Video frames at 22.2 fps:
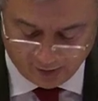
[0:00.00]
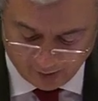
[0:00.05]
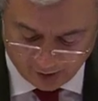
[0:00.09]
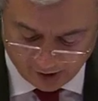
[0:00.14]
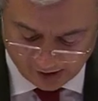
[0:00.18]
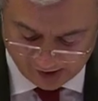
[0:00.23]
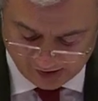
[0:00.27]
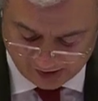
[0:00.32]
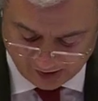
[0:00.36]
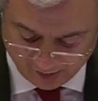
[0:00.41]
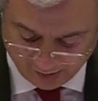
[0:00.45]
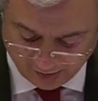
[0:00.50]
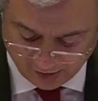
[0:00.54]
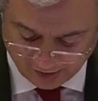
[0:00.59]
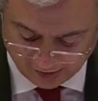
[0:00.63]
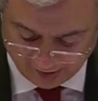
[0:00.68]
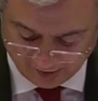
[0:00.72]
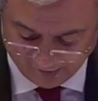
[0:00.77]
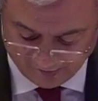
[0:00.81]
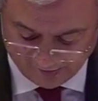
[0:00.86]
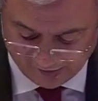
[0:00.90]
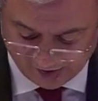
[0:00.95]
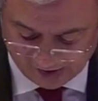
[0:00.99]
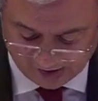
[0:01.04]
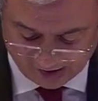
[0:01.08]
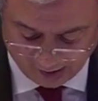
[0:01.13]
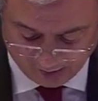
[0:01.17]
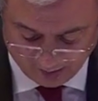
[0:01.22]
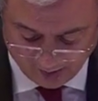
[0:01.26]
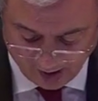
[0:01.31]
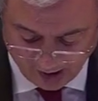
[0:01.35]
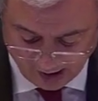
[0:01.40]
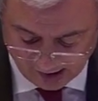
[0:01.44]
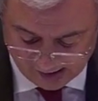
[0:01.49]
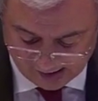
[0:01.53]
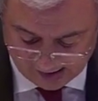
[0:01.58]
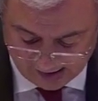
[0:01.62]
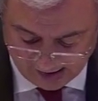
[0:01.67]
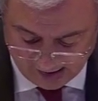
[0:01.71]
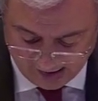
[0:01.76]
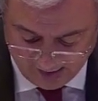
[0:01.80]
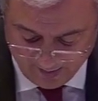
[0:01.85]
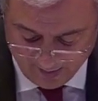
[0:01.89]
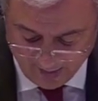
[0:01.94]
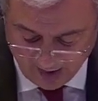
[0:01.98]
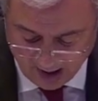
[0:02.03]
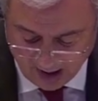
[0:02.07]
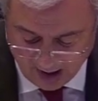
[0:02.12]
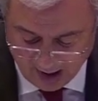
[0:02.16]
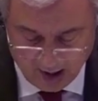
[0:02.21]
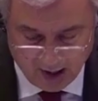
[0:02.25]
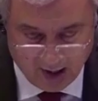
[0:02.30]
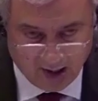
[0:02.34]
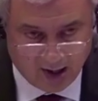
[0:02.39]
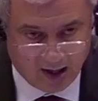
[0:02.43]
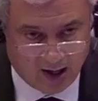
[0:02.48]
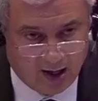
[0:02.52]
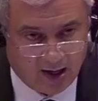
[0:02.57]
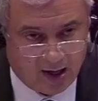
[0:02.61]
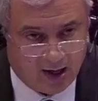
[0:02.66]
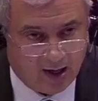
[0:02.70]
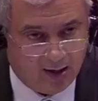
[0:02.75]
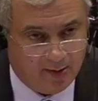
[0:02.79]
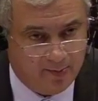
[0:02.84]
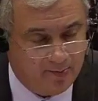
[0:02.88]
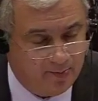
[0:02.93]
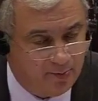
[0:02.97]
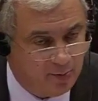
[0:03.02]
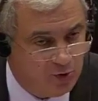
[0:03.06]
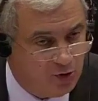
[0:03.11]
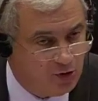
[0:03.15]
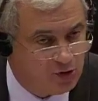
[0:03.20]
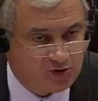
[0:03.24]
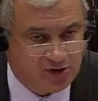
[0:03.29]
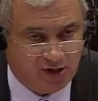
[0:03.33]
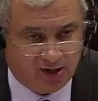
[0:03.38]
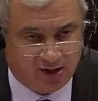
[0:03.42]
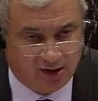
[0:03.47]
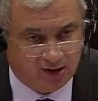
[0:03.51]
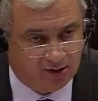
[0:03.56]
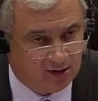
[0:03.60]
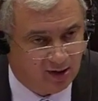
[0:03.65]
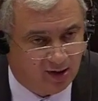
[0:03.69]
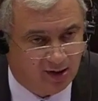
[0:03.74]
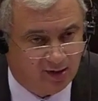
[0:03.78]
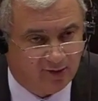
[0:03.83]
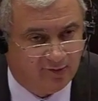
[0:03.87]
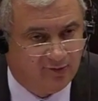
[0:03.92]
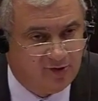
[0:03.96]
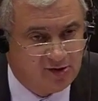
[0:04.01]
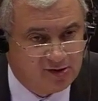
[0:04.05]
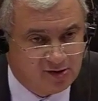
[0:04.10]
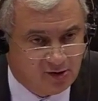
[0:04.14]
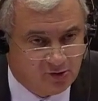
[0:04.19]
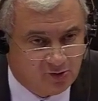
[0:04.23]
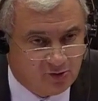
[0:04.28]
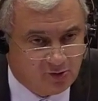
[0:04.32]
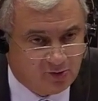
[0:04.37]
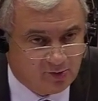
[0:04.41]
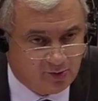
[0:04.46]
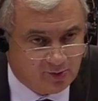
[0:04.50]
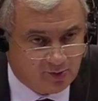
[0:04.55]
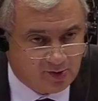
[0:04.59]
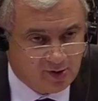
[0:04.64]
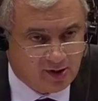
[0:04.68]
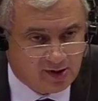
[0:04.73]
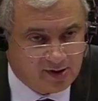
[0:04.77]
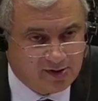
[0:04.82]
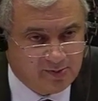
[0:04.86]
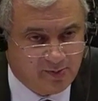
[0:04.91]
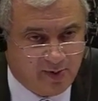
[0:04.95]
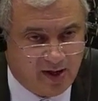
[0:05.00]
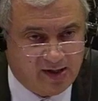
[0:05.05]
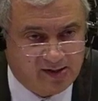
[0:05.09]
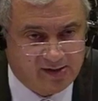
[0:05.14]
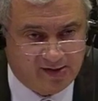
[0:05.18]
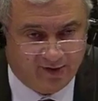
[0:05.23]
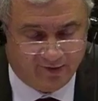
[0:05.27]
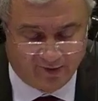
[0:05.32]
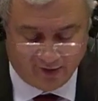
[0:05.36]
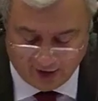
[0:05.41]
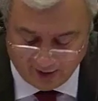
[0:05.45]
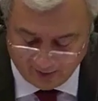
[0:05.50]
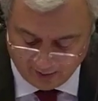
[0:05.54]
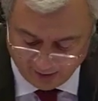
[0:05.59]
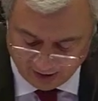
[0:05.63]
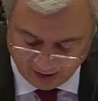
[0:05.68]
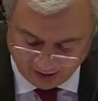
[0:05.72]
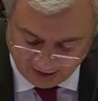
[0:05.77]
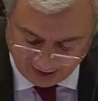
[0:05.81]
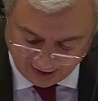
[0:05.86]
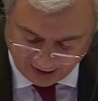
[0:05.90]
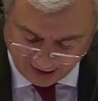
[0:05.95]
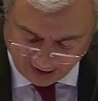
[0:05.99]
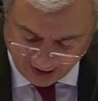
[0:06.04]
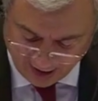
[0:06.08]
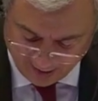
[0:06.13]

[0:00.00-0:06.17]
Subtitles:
a more supportive fiscal policy, using the fiscal space available in a